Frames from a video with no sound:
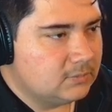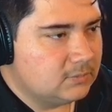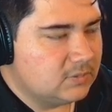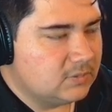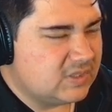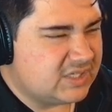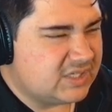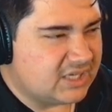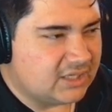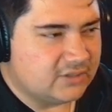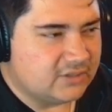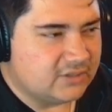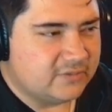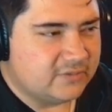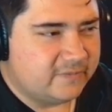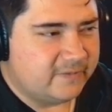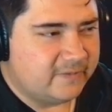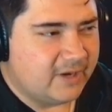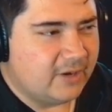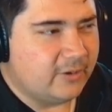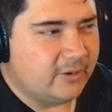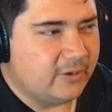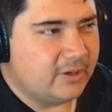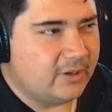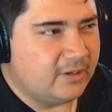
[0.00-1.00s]
It sounds
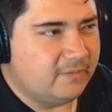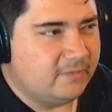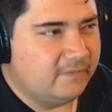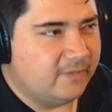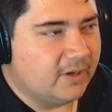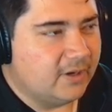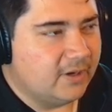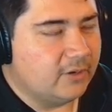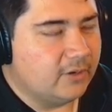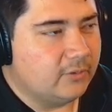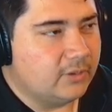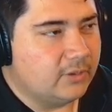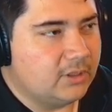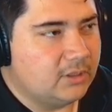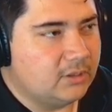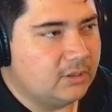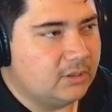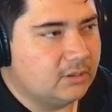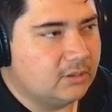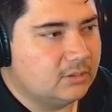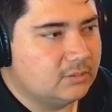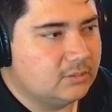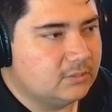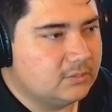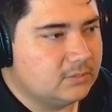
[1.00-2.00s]
very,
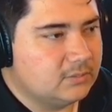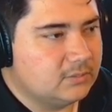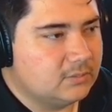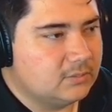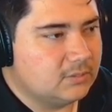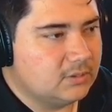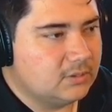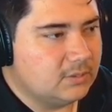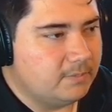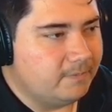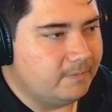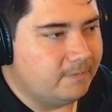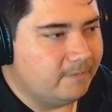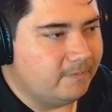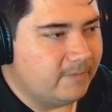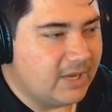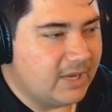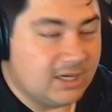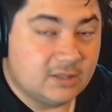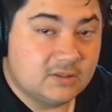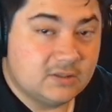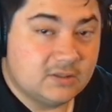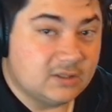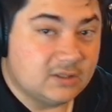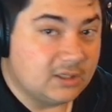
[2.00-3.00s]
very
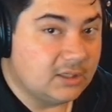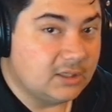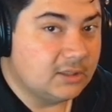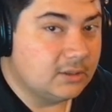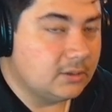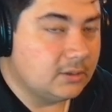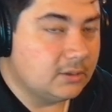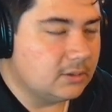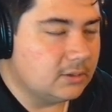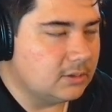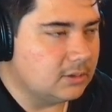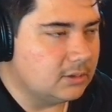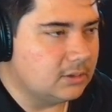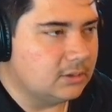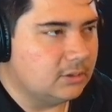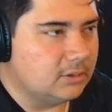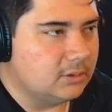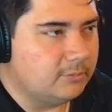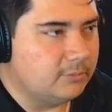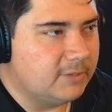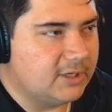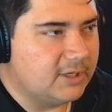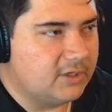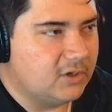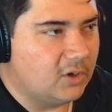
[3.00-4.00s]
menacing and a
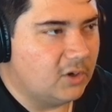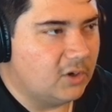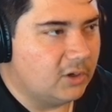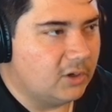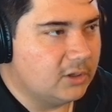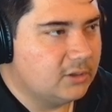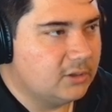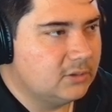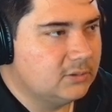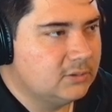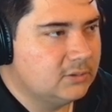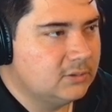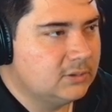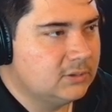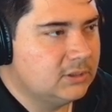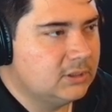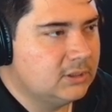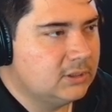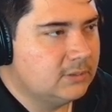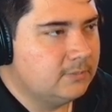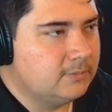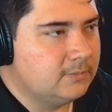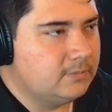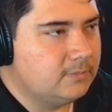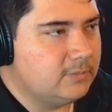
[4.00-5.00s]
little bit dark,
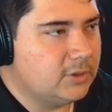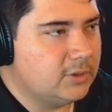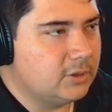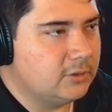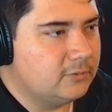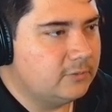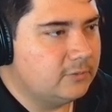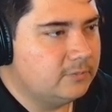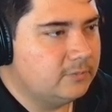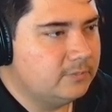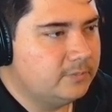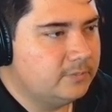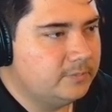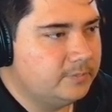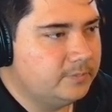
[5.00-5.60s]
you know?